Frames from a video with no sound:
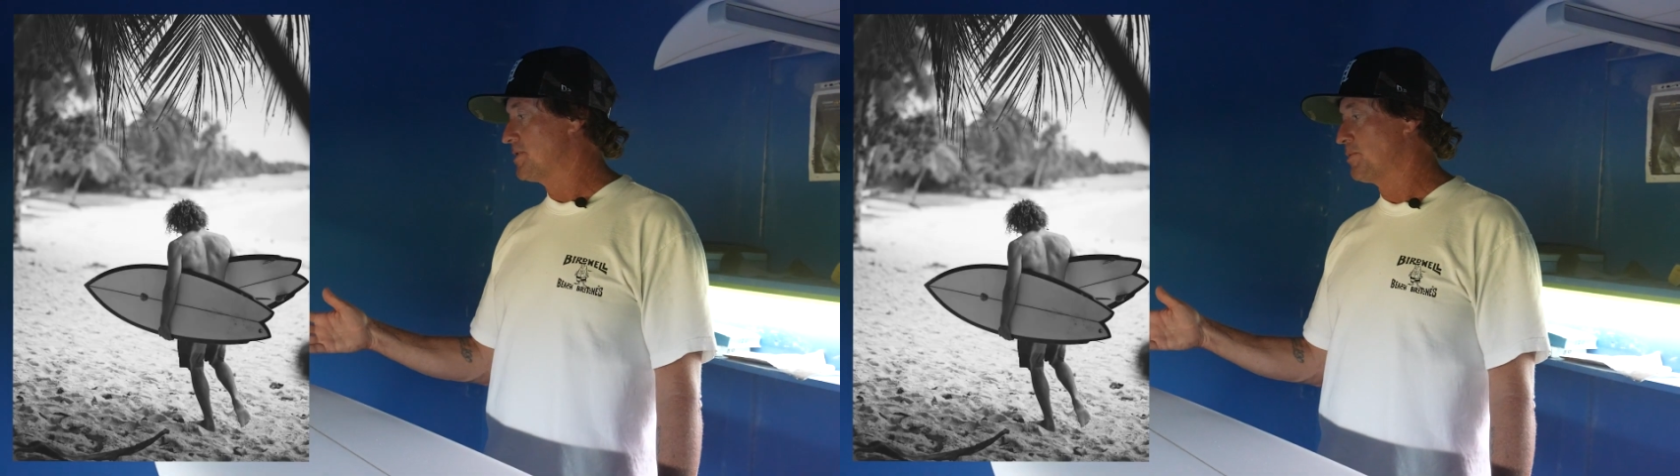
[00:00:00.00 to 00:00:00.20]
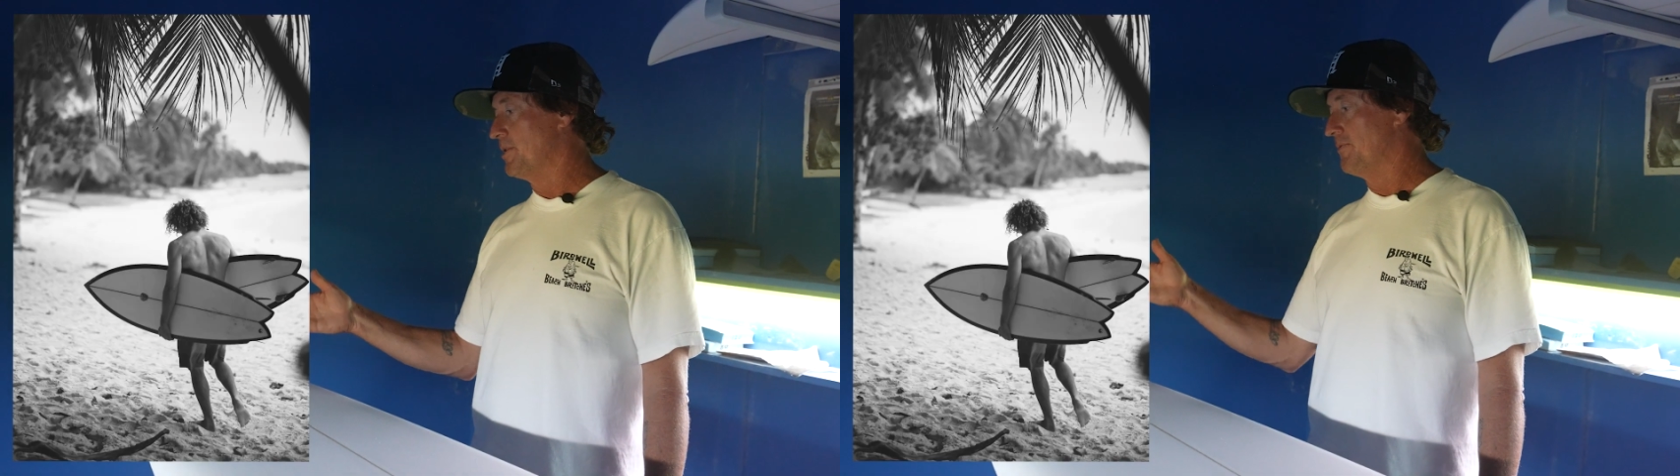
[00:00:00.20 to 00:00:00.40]
a
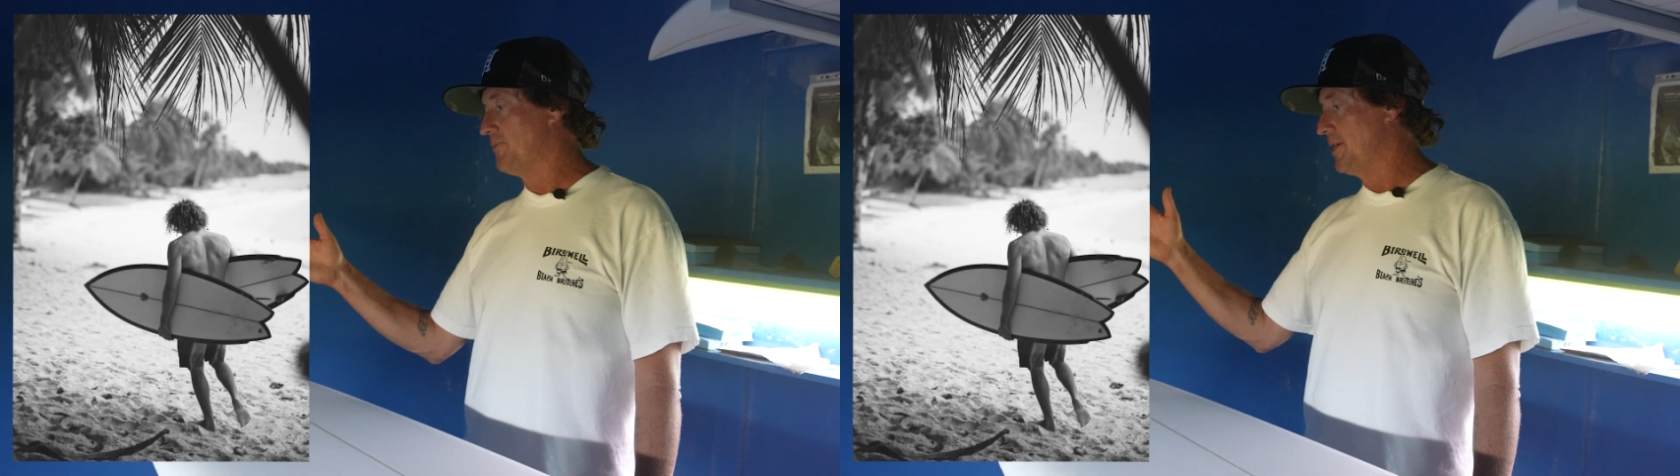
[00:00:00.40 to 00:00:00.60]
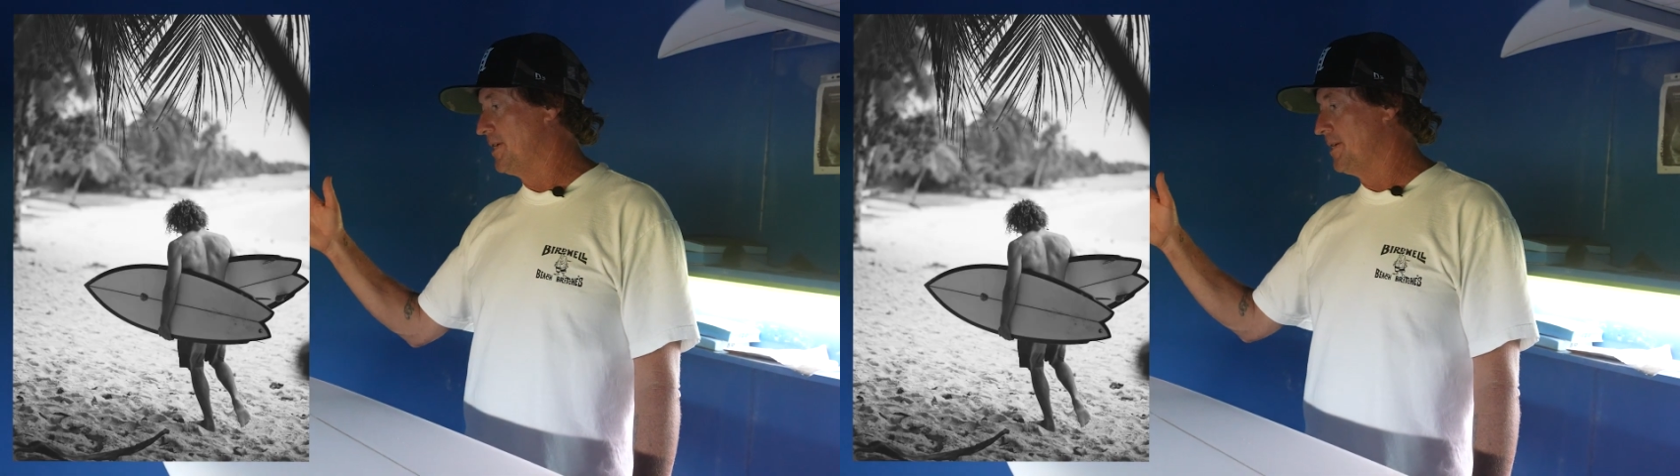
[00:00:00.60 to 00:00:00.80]
twin
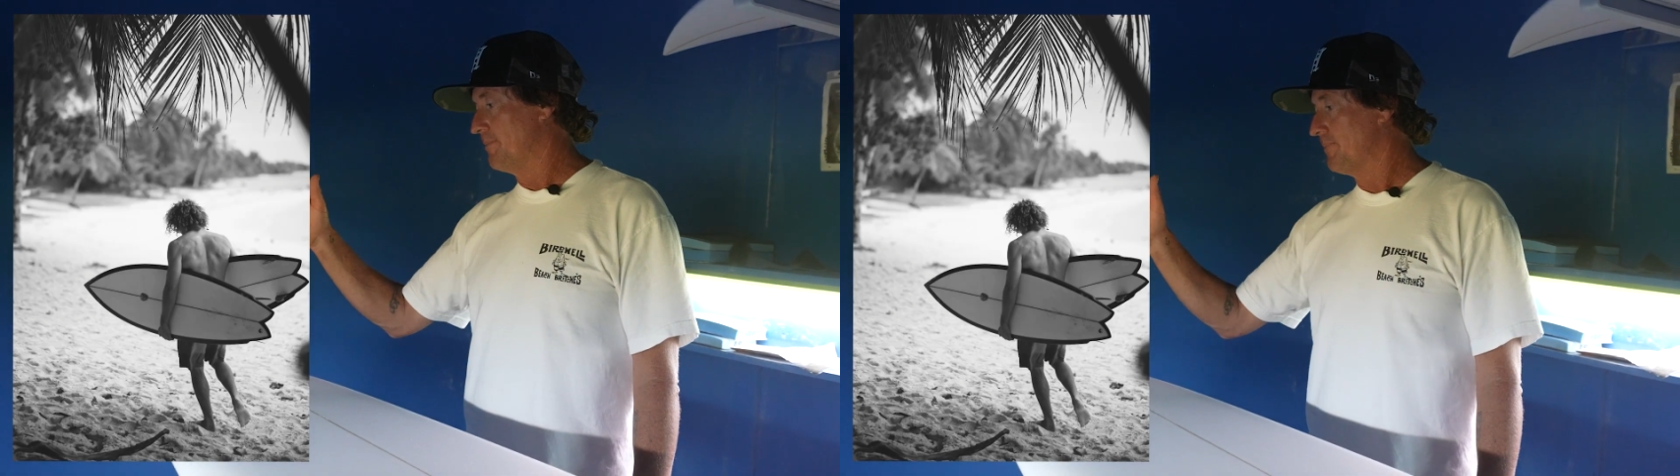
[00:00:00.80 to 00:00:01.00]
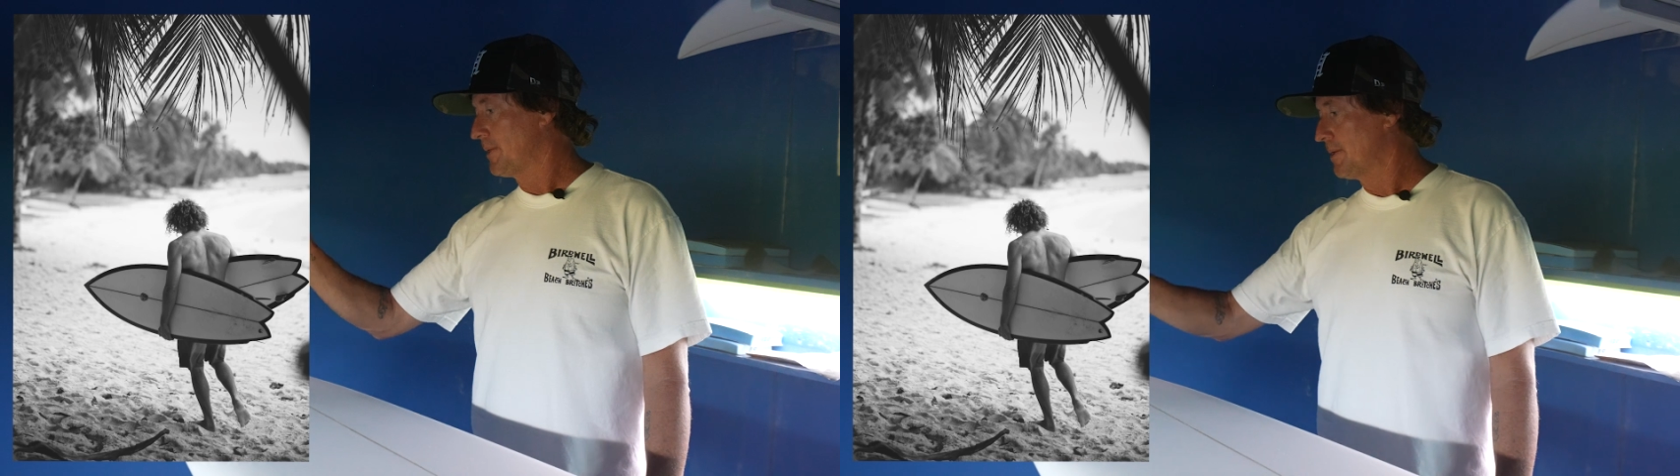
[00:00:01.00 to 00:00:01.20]

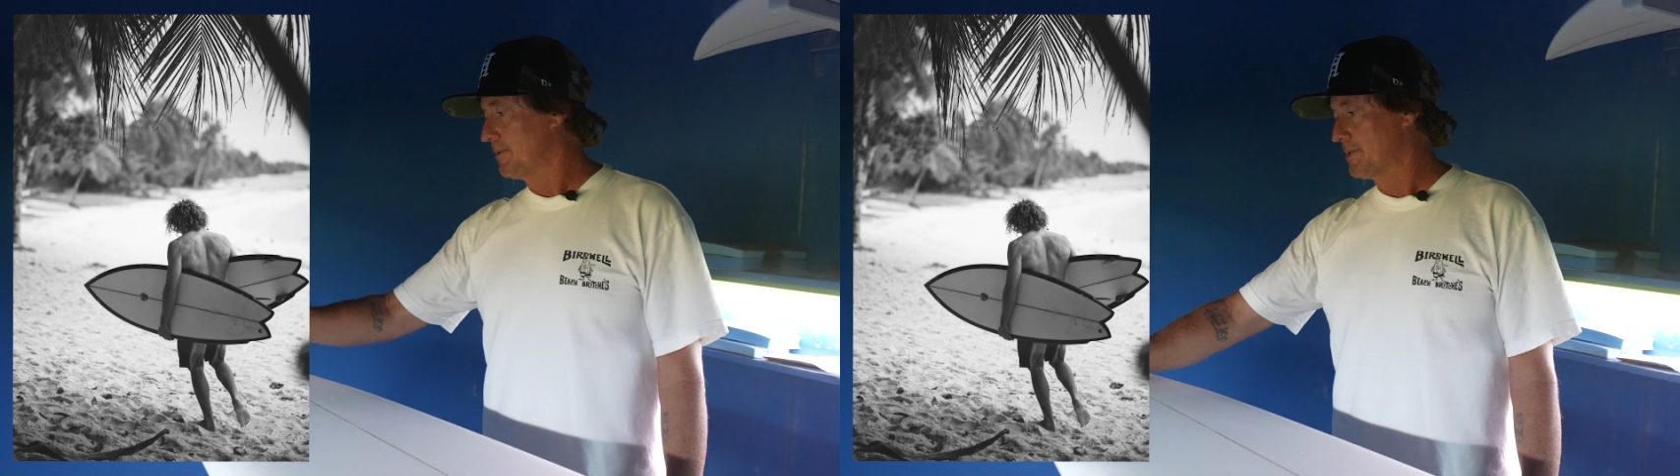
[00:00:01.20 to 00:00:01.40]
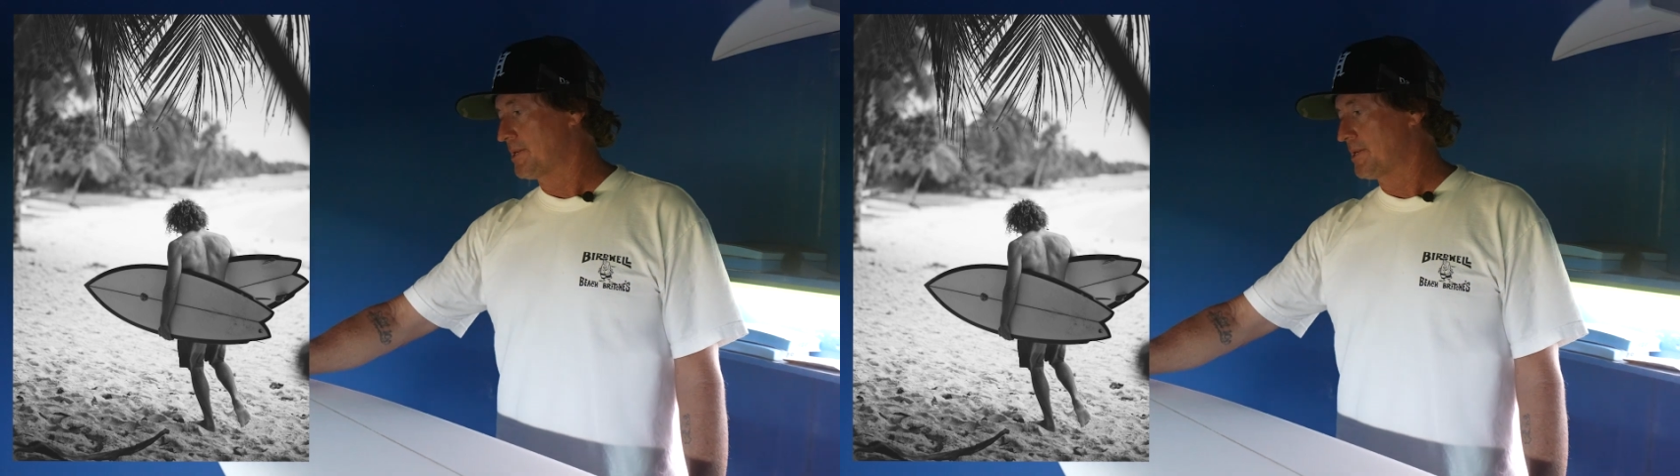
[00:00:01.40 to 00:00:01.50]
fin. It's